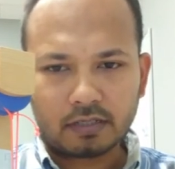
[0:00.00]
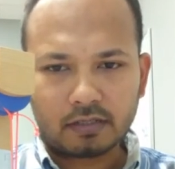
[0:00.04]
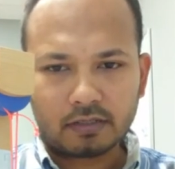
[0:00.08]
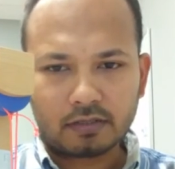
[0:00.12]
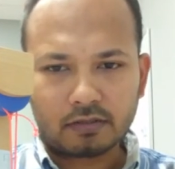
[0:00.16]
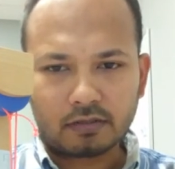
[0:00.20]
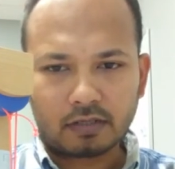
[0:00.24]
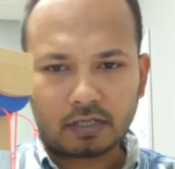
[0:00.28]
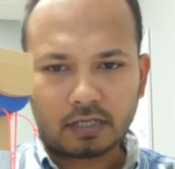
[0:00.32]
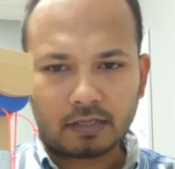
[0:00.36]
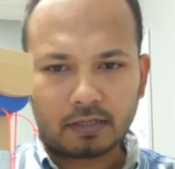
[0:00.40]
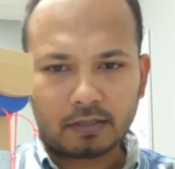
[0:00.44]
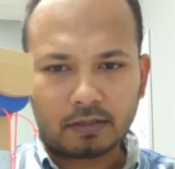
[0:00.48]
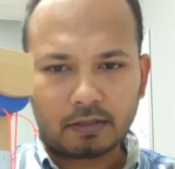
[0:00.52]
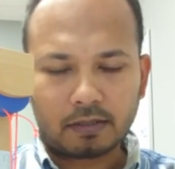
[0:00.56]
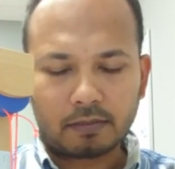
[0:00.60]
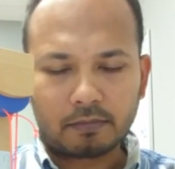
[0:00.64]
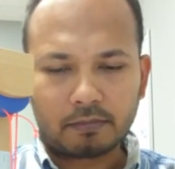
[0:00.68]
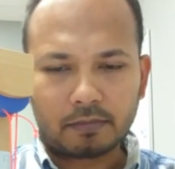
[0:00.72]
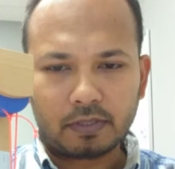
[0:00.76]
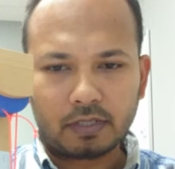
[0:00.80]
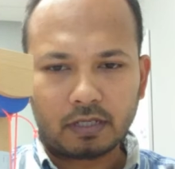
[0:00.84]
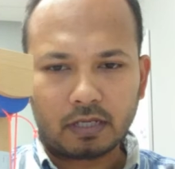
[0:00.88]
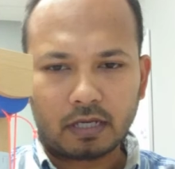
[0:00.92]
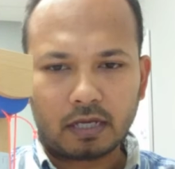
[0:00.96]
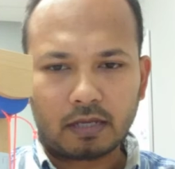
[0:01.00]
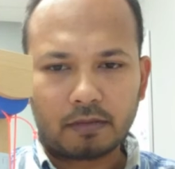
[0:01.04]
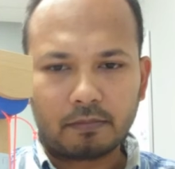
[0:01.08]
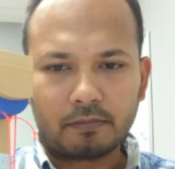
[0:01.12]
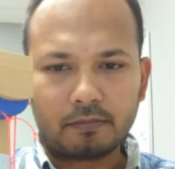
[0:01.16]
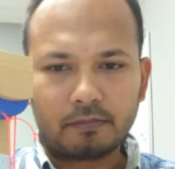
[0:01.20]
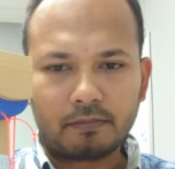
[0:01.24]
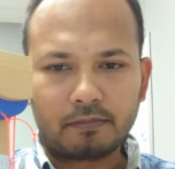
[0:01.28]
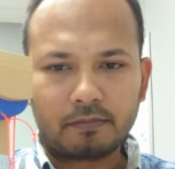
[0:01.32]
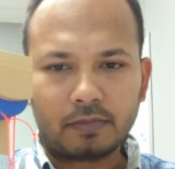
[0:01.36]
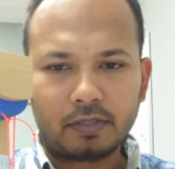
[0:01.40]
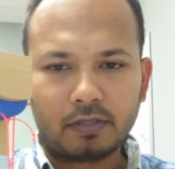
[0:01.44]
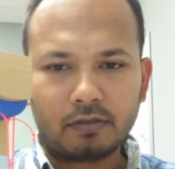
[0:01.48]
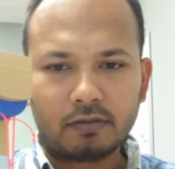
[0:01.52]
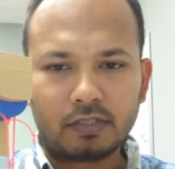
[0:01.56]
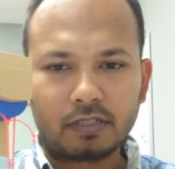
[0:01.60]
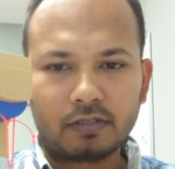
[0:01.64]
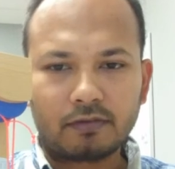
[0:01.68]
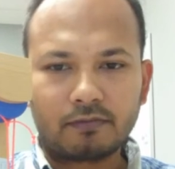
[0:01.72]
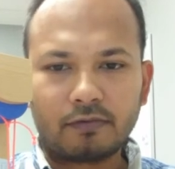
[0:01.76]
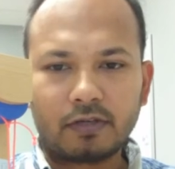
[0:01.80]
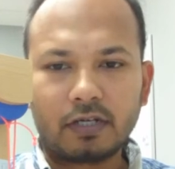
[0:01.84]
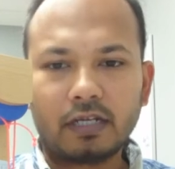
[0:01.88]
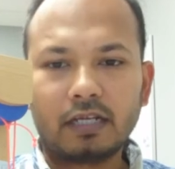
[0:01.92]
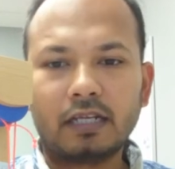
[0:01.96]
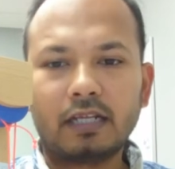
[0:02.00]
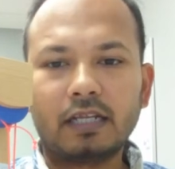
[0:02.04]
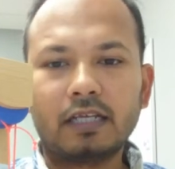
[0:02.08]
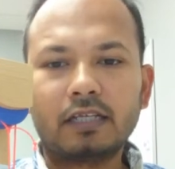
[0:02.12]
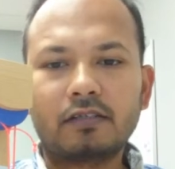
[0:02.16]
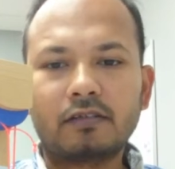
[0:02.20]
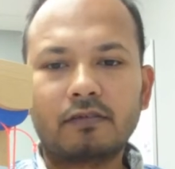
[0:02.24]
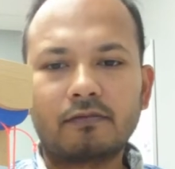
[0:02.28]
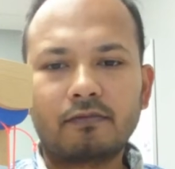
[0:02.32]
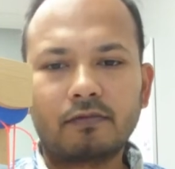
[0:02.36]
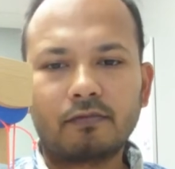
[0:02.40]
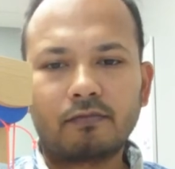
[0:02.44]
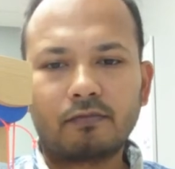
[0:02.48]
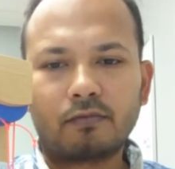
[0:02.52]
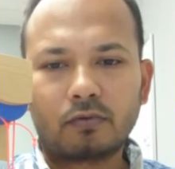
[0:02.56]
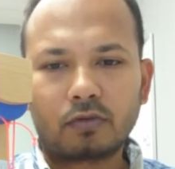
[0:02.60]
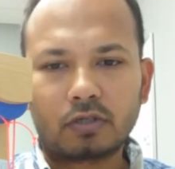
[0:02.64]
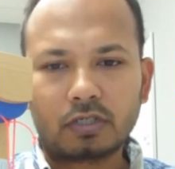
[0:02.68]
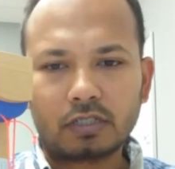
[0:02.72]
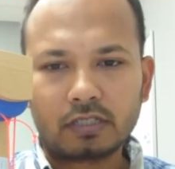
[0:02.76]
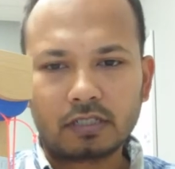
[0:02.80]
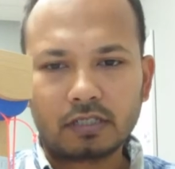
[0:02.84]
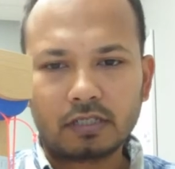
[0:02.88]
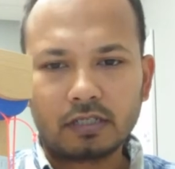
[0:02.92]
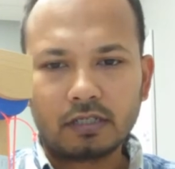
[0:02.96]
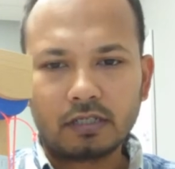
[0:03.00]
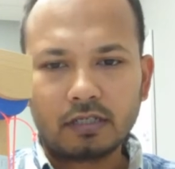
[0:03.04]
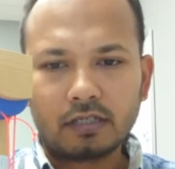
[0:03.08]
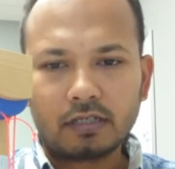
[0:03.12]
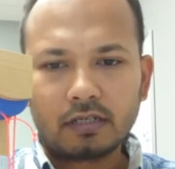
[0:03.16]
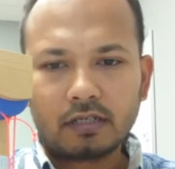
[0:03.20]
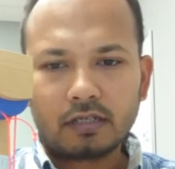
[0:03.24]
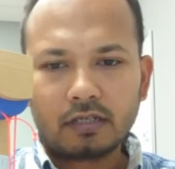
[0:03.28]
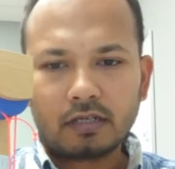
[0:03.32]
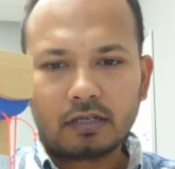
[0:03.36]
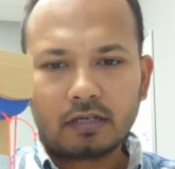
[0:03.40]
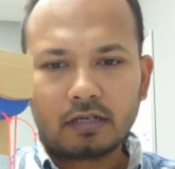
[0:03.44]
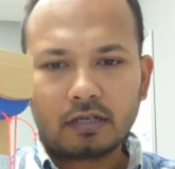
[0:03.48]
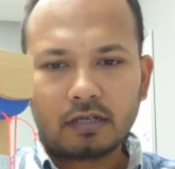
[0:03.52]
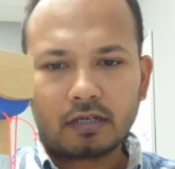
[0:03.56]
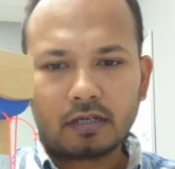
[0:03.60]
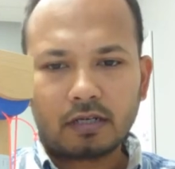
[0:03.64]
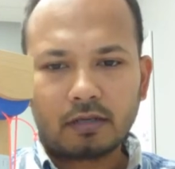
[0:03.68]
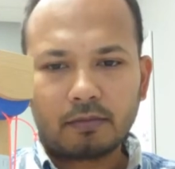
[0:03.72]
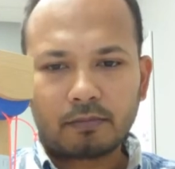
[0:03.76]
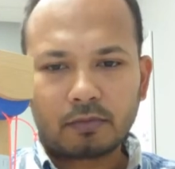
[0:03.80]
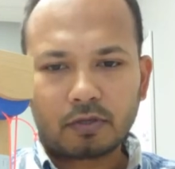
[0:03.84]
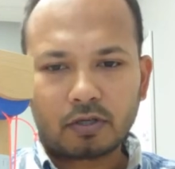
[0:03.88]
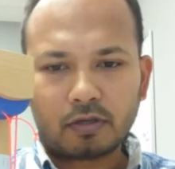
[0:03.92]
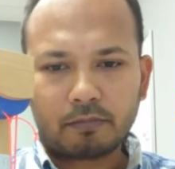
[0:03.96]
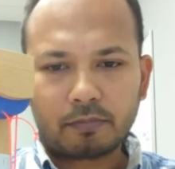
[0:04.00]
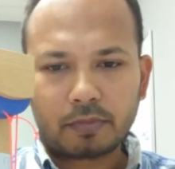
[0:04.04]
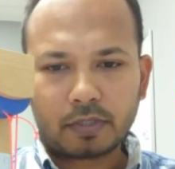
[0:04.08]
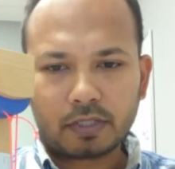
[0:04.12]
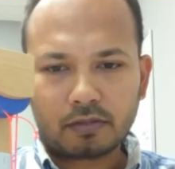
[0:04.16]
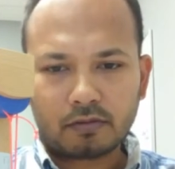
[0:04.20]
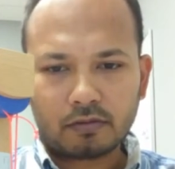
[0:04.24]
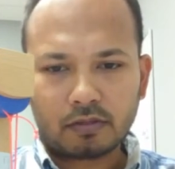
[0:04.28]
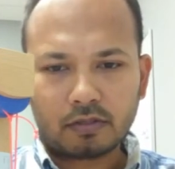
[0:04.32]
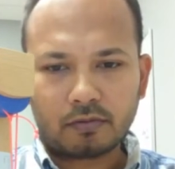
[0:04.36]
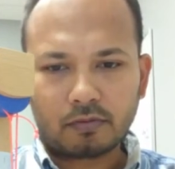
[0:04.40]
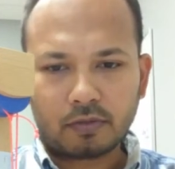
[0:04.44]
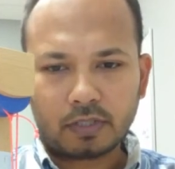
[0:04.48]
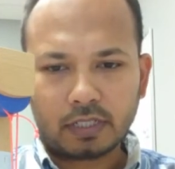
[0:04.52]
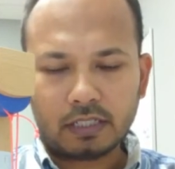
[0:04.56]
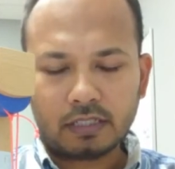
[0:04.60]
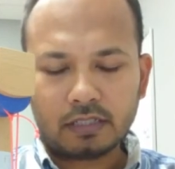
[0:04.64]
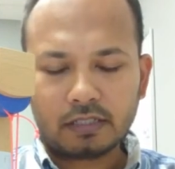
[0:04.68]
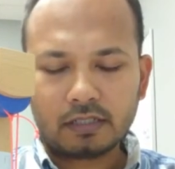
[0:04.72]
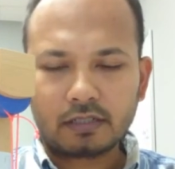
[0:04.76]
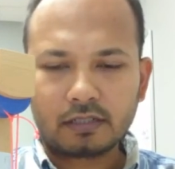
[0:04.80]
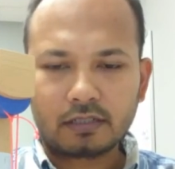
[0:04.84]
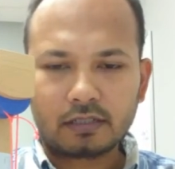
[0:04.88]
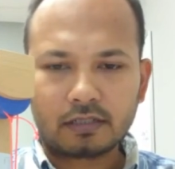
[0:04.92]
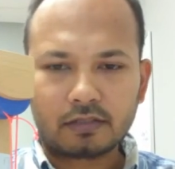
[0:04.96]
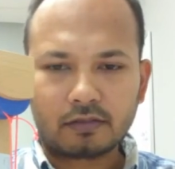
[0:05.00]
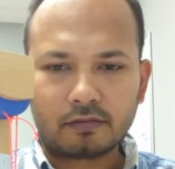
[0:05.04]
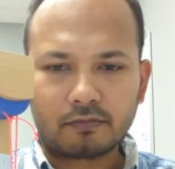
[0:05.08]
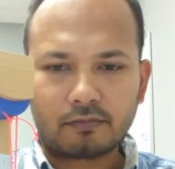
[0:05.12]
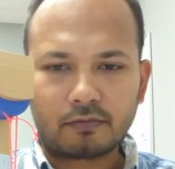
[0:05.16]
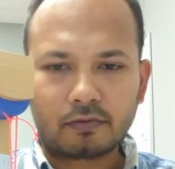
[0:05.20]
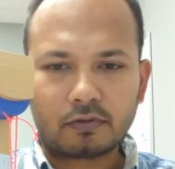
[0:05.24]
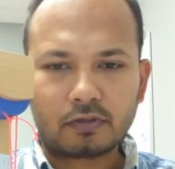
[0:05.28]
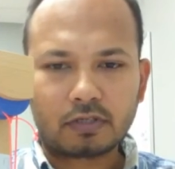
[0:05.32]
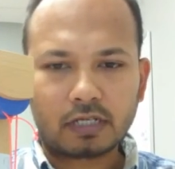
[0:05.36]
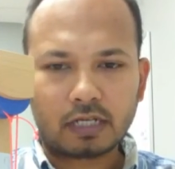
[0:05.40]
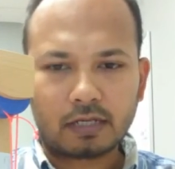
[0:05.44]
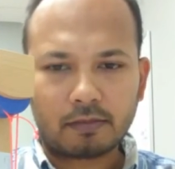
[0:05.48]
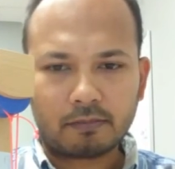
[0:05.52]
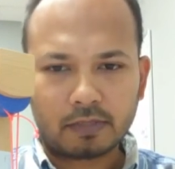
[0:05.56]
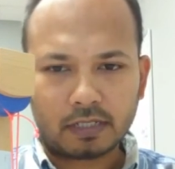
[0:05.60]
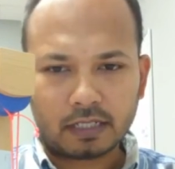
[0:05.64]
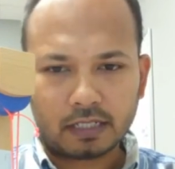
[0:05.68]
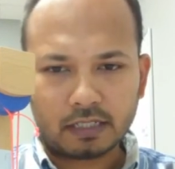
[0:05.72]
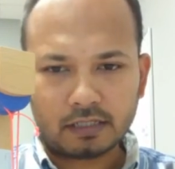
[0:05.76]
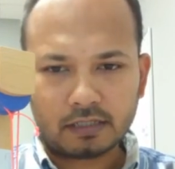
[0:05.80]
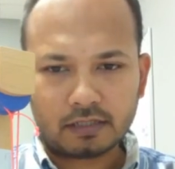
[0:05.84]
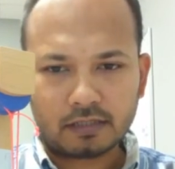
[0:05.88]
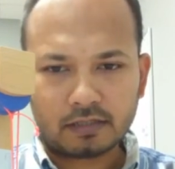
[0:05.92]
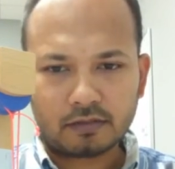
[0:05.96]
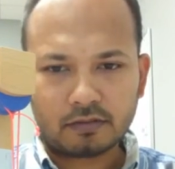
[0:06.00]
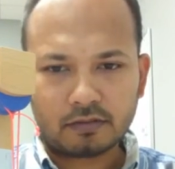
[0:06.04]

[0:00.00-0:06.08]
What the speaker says: So I'm using very less of a force compared to the weight. So 4 times less,